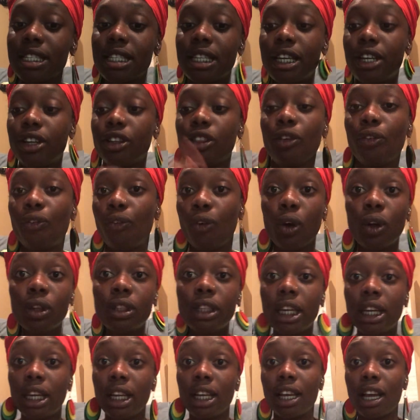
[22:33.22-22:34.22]
is here. The Fool
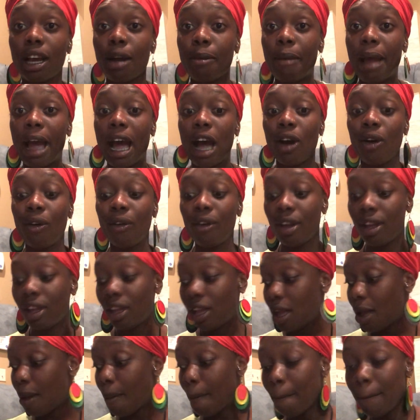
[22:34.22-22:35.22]
didn't come out,
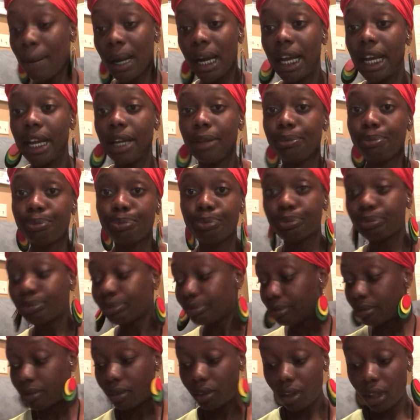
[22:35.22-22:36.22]
but
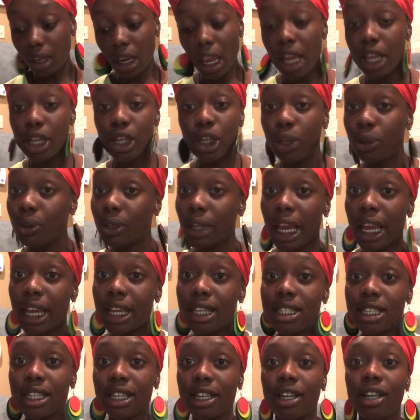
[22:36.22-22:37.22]
a new day
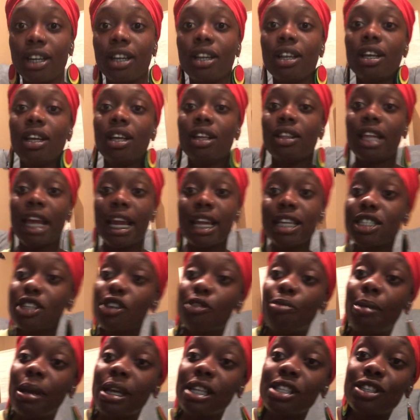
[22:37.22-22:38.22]
is here. The Ace
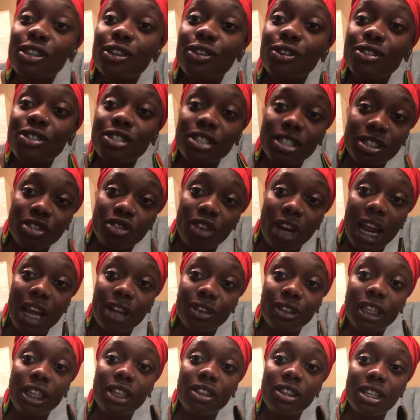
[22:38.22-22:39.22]
of Pentacles is
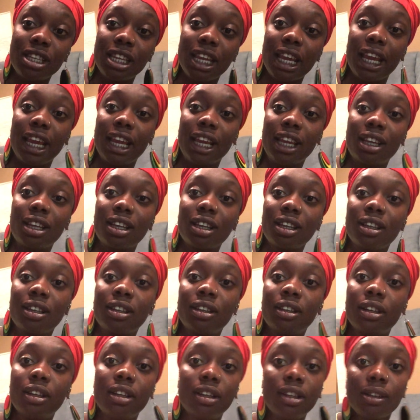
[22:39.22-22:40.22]
grounding the deck.
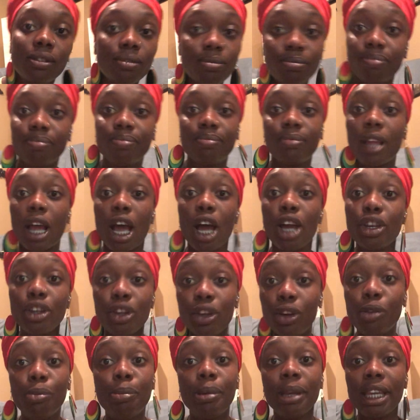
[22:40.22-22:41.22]
A
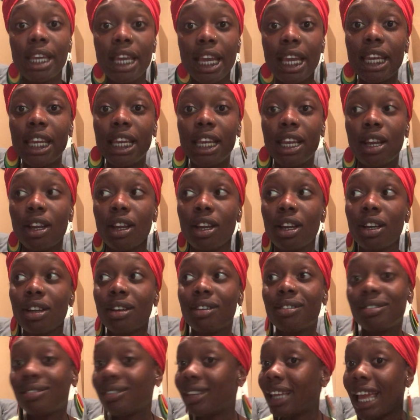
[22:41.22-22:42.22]
new beginning
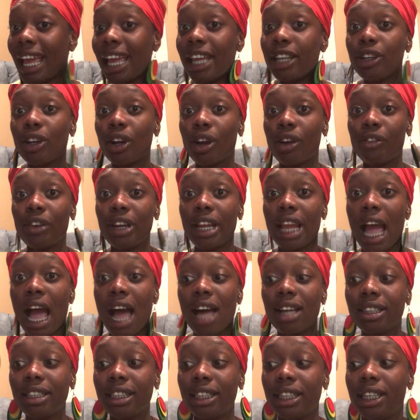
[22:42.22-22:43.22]
in your
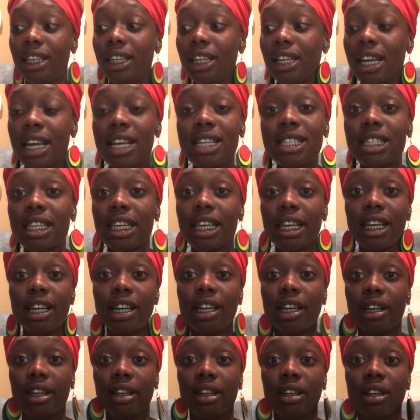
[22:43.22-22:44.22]
reality. It's
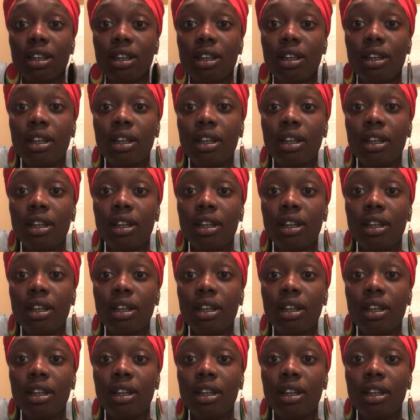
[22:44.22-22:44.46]
here.